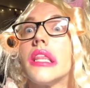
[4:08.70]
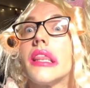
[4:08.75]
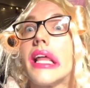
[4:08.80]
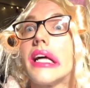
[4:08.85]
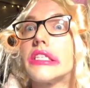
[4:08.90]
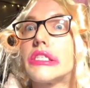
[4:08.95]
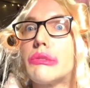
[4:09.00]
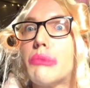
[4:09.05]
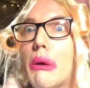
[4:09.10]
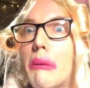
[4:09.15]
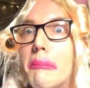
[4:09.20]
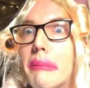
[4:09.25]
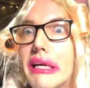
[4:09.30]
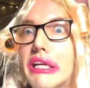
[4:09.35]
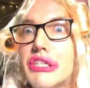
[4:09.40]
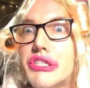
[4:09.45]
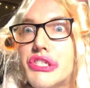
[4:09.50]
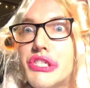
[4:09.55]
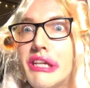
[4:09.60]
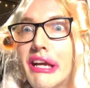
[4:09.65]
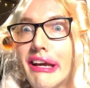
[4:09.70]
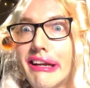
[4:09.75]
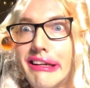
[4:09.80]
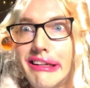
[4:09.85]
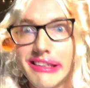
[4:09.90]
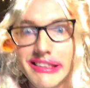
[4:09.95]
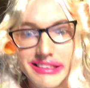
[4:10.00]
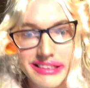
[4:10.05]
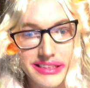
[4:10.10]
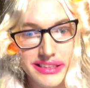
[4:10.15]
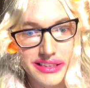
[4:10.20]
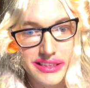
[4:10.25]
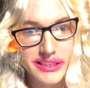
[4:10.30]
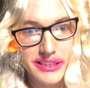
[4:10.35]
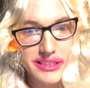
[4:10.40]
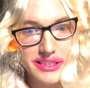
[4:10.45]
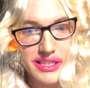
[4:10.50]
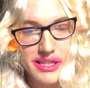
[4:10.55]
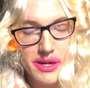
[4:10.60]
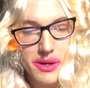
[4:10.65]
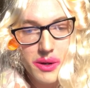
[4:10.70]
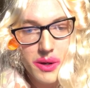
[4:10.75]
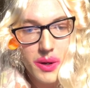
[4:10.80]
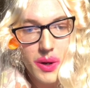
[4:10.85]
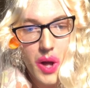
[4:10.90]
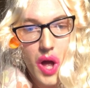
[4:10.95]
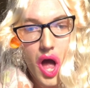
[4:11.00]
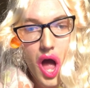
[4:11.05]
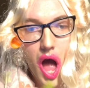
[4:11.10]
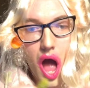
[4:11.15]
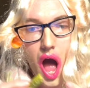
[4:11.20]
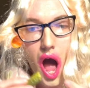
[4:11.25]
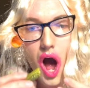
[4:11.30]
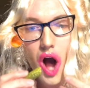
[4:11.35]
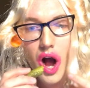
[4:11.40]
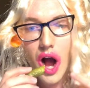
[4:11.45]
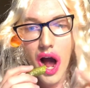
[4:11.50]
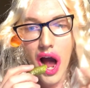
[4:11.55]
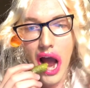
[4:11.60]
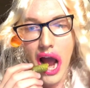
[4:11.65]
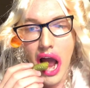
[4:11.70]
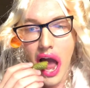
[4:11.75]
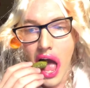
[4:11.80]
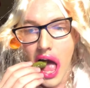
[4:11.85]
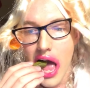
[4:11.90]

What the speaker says: That's one big chin. Okay.